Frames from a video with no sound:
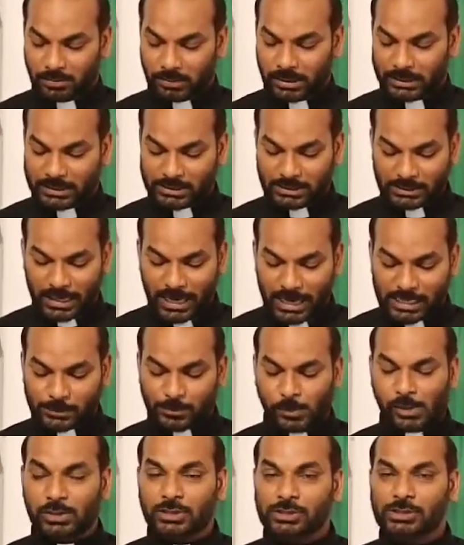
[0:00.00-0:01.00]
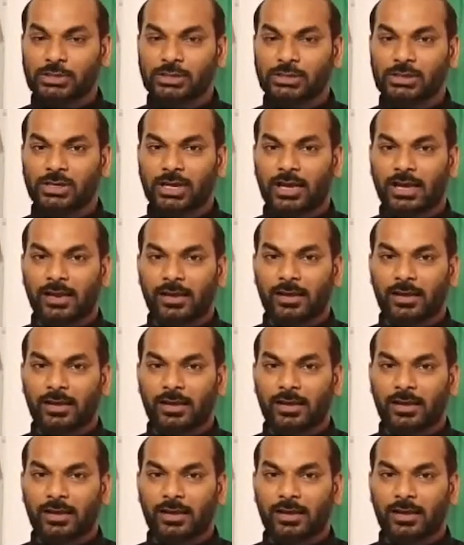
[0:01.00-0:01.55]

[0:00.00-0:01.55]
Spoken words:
that is cosmos,